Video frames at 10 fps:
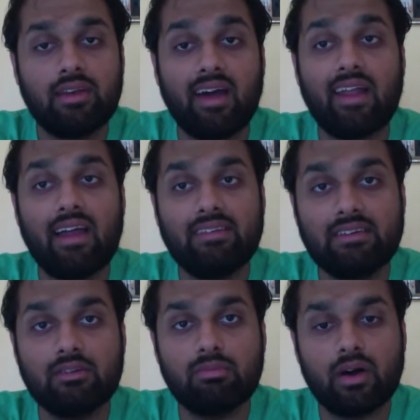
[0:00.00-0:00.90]
not
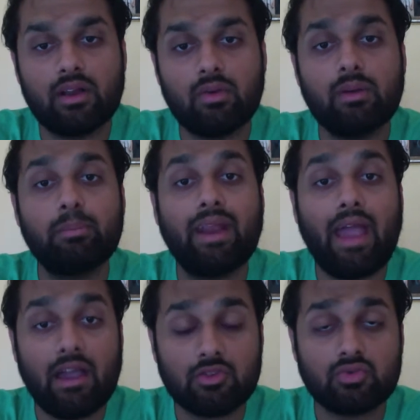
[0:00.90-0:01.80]
ideal body weight, but
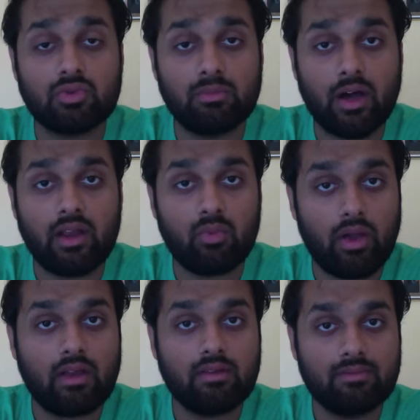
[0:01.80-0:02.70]
actual body
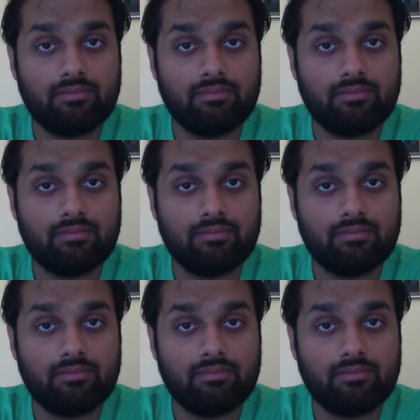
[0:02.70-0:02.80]
weight.